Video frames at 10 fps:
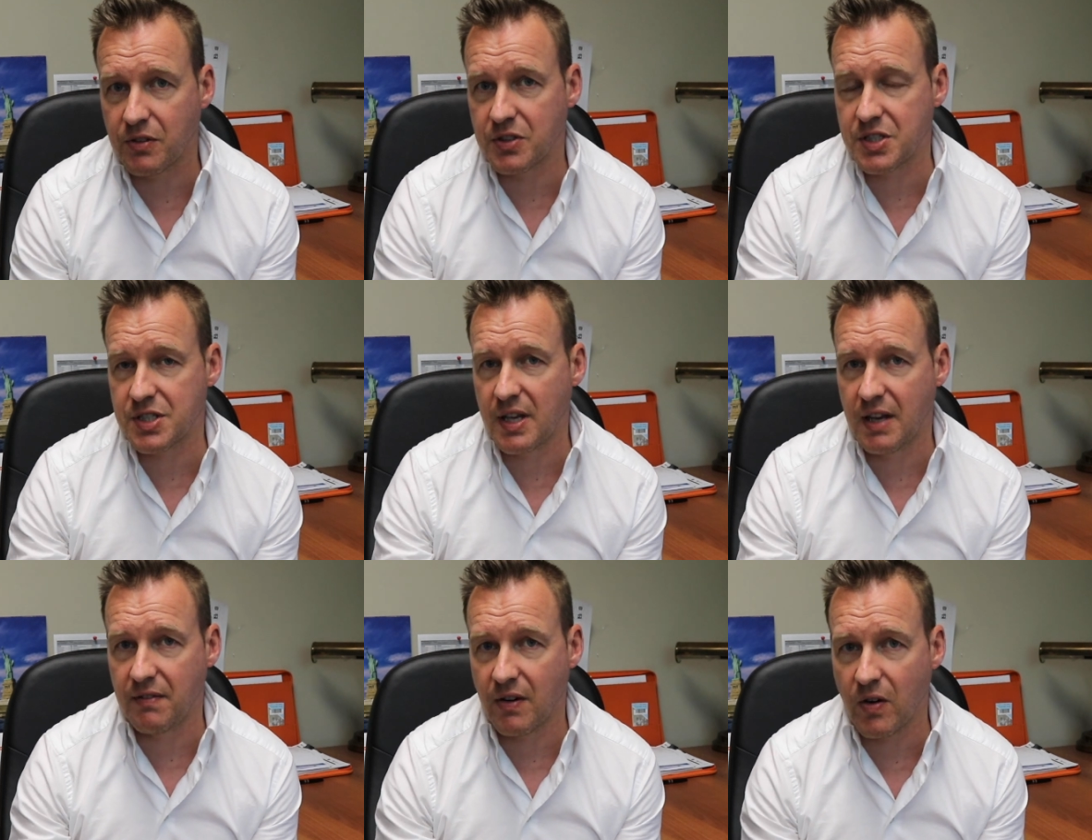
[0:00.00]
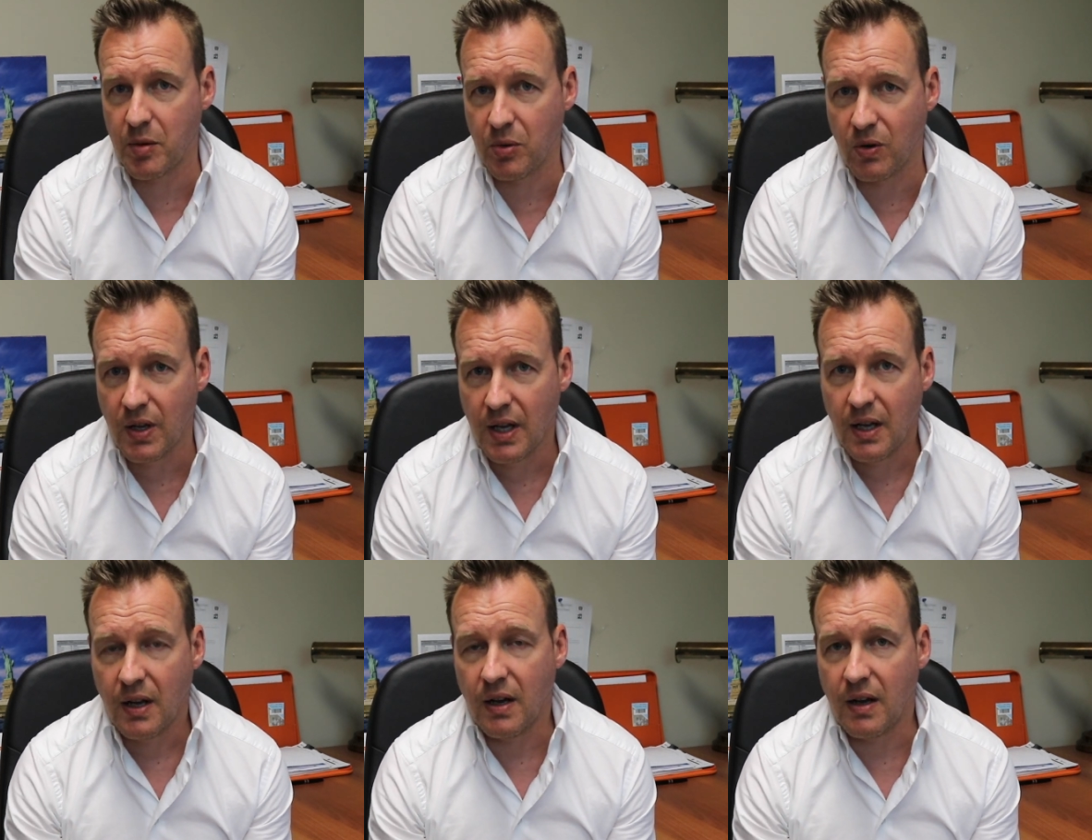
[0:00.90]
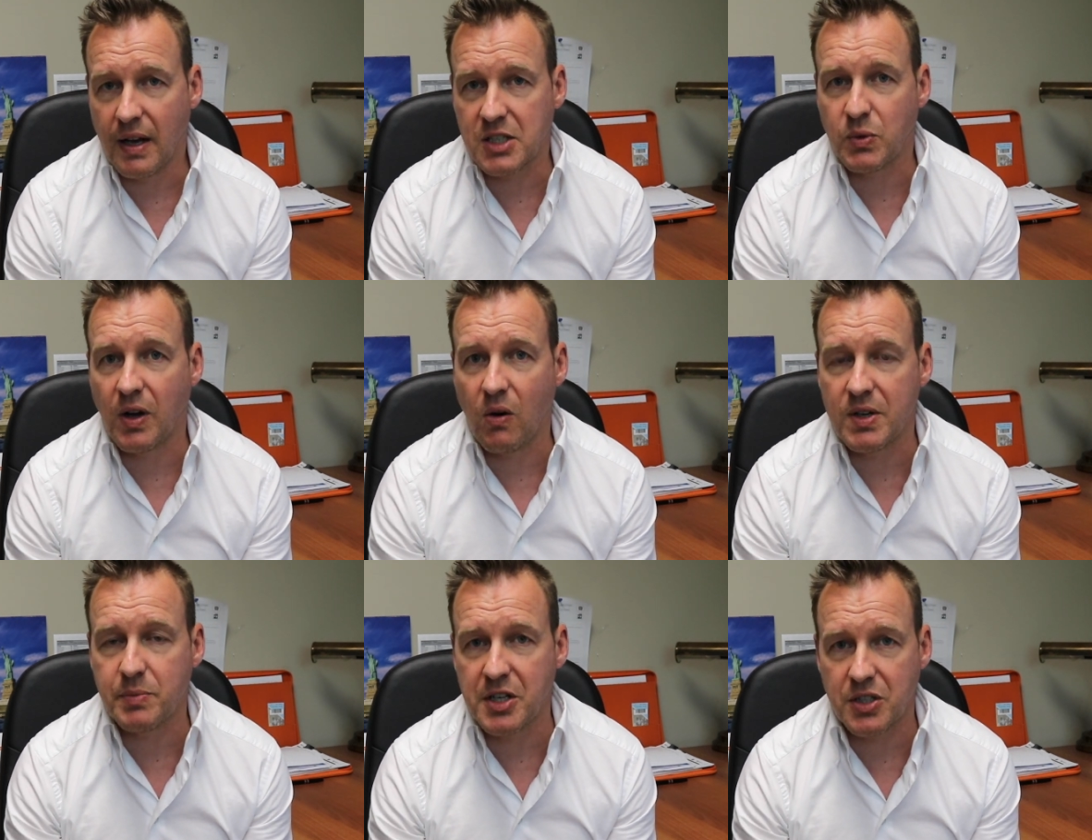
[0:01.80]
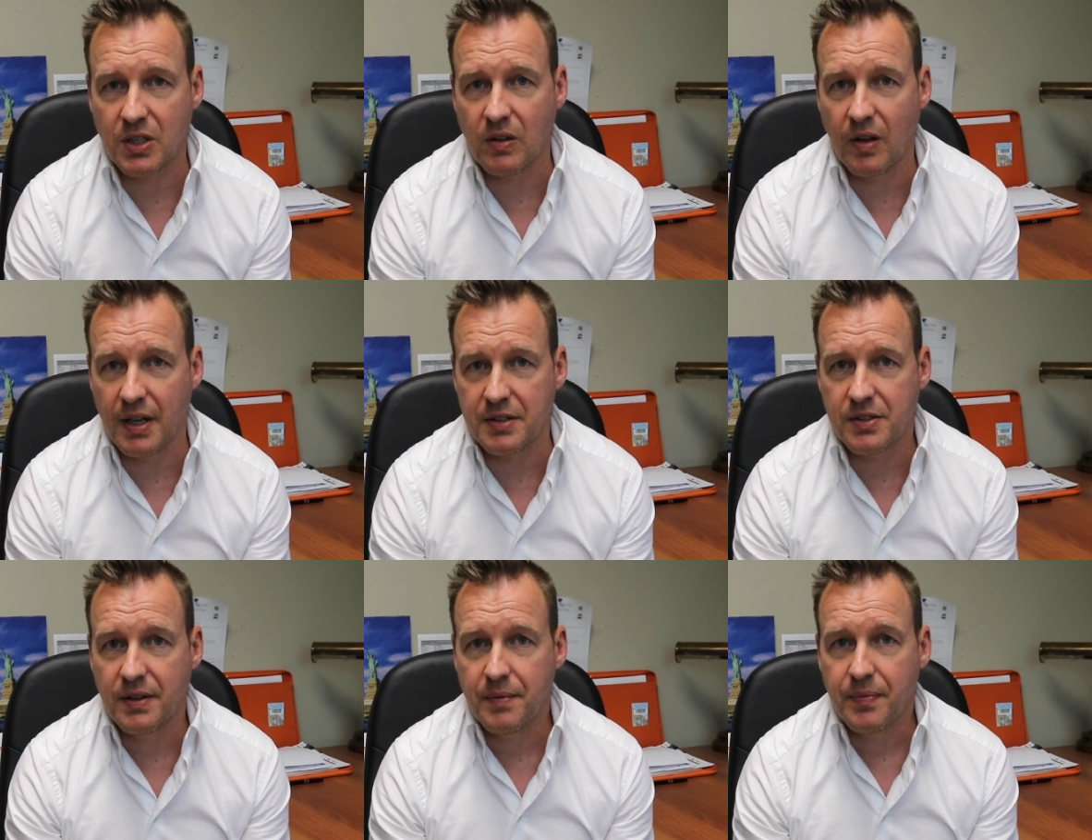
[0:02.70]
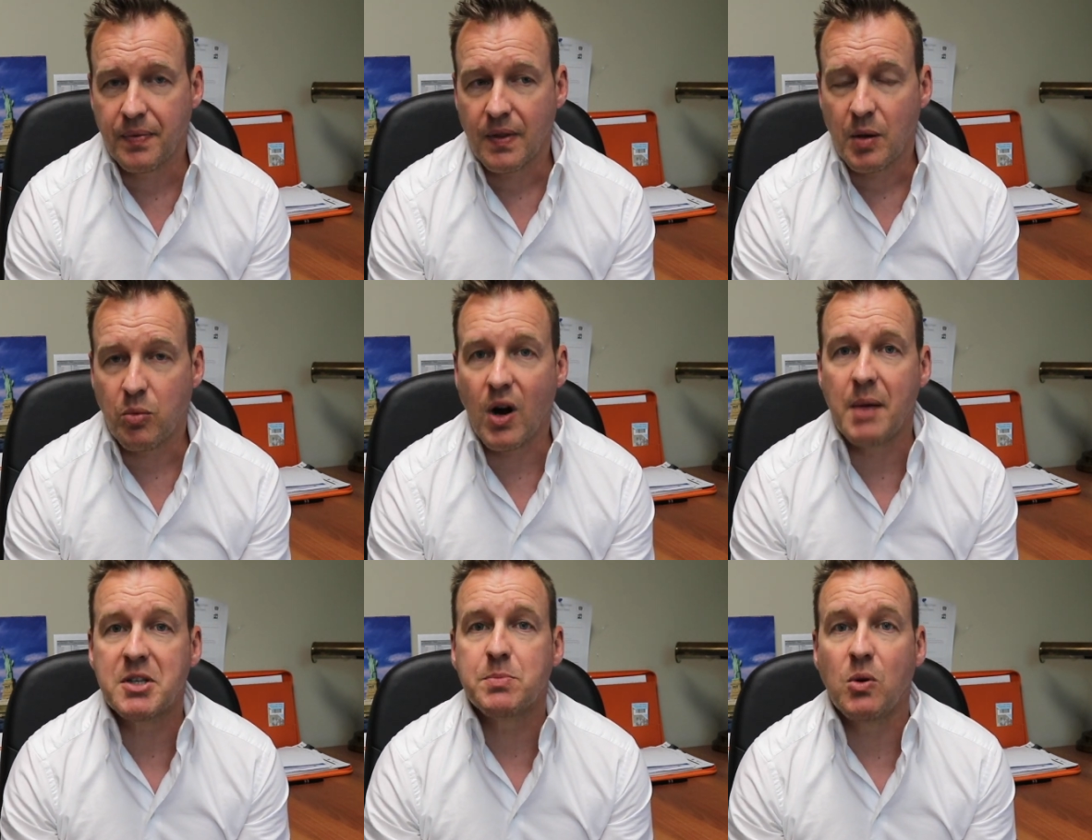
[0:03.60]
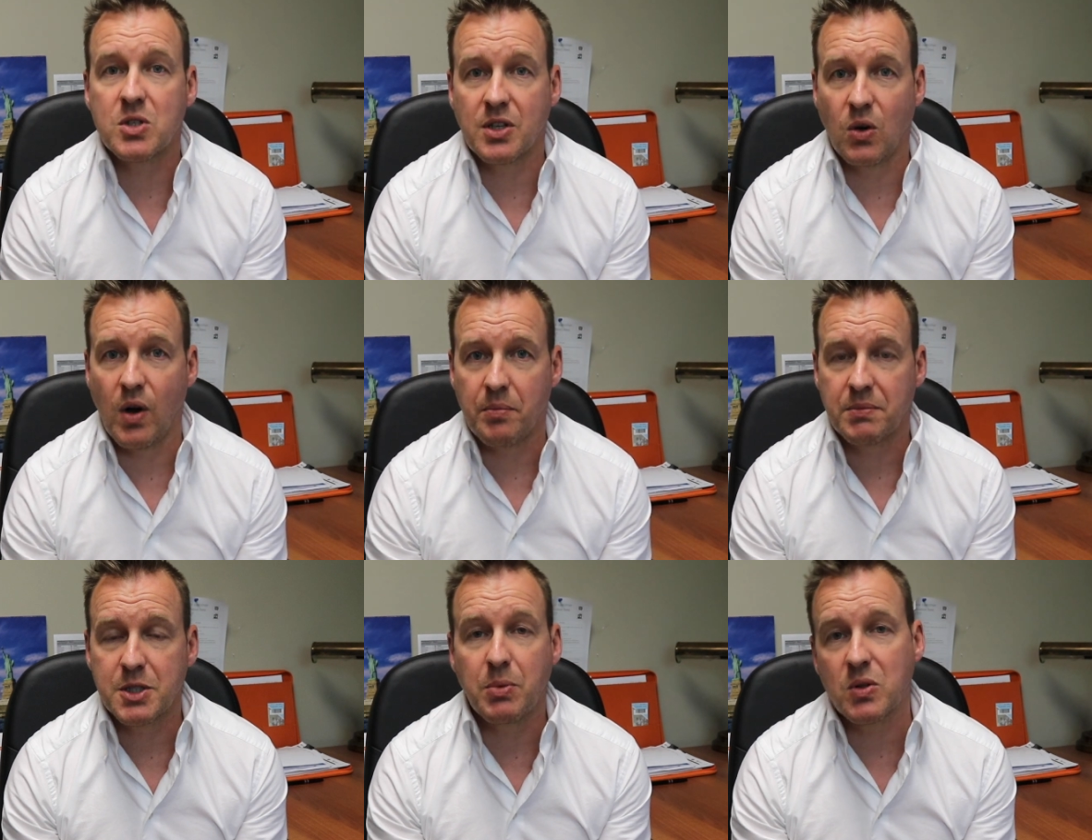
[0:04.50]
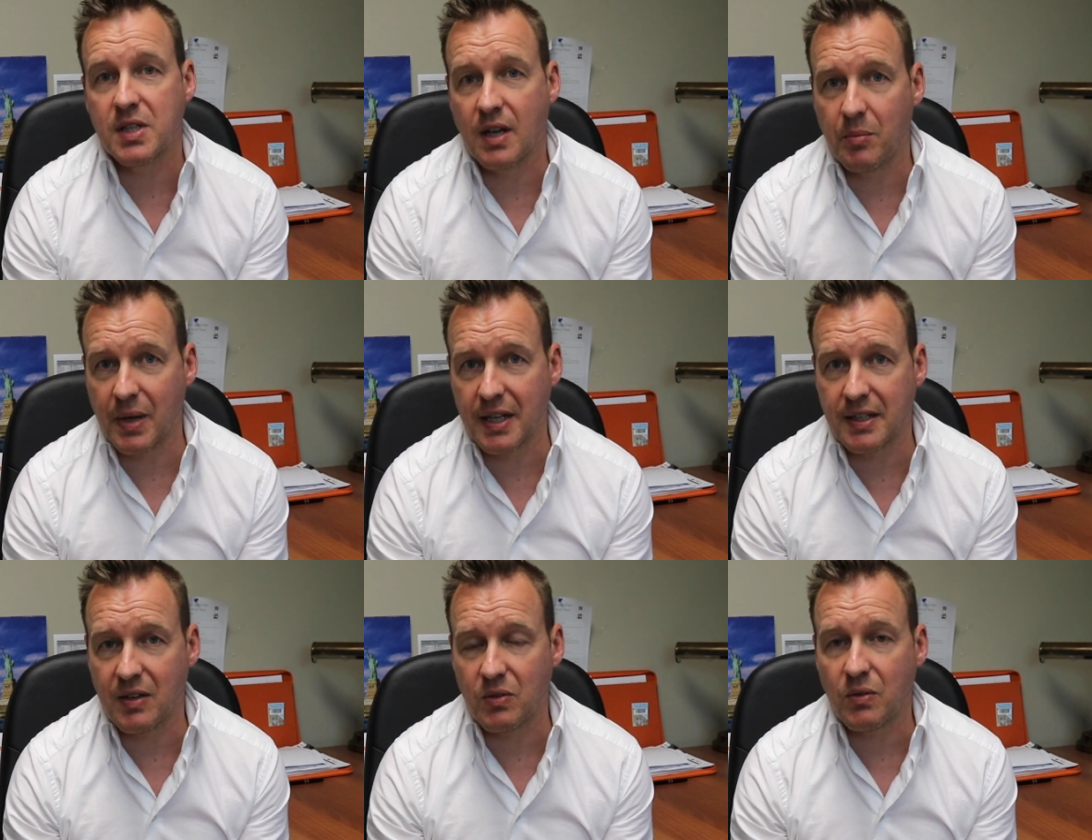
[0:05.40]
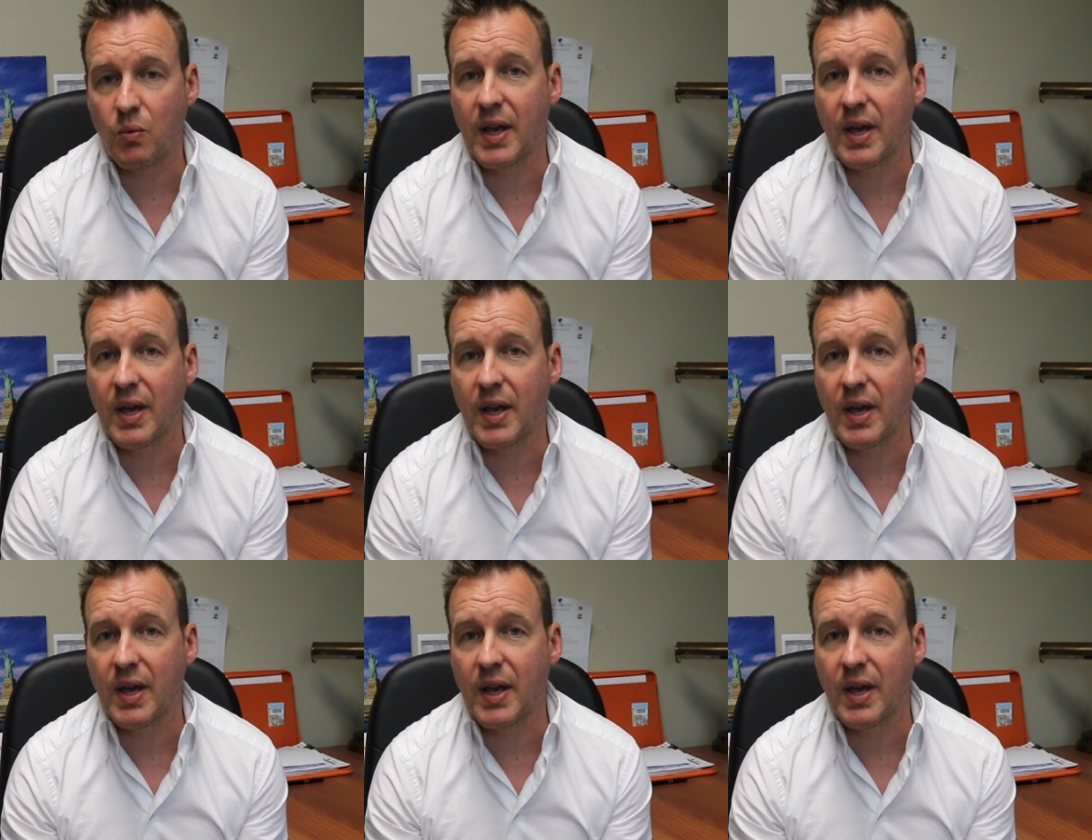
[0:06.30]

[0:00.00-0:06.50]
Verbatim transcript: versus staying variable. Uh, as we always mention to clients, Prime is supposed to go up, supposed to come back down.